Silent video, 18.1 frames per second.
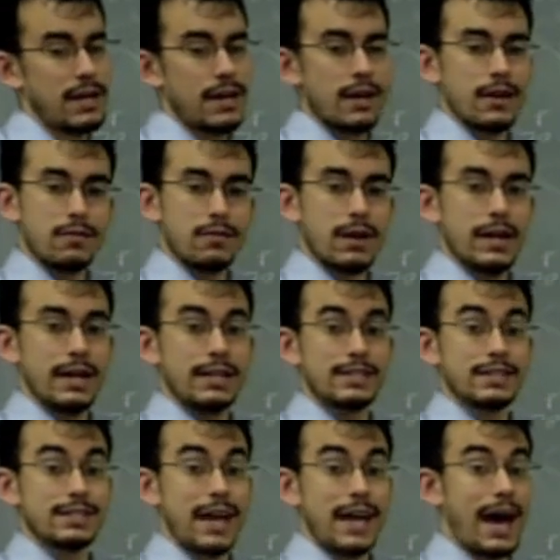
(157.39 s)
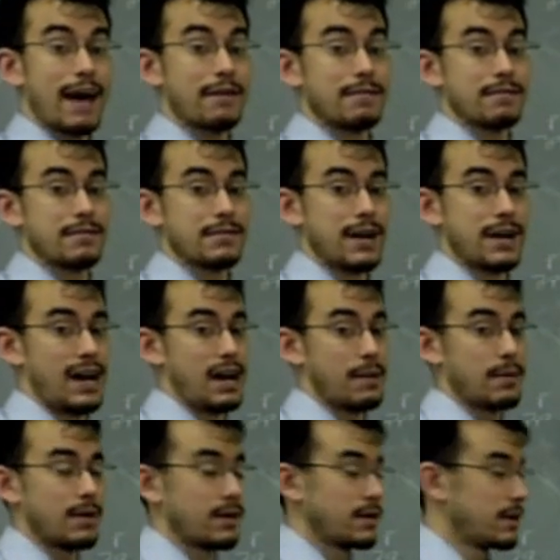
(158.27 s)
The radius is half of the
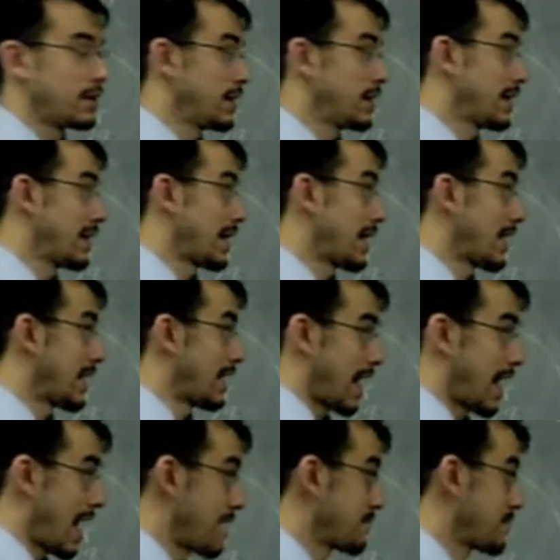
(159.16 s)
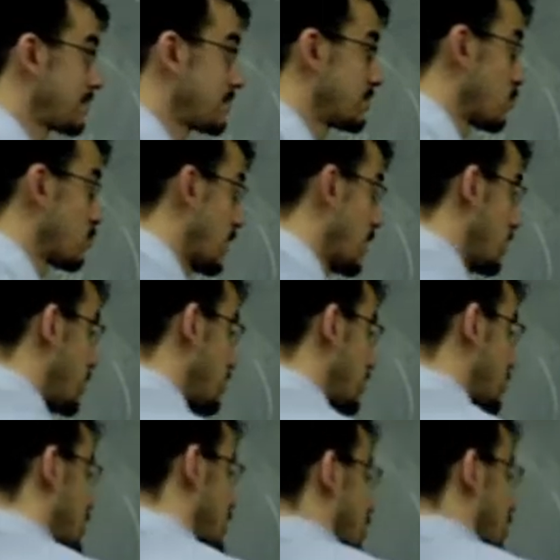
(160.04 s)
diameter, and half of 12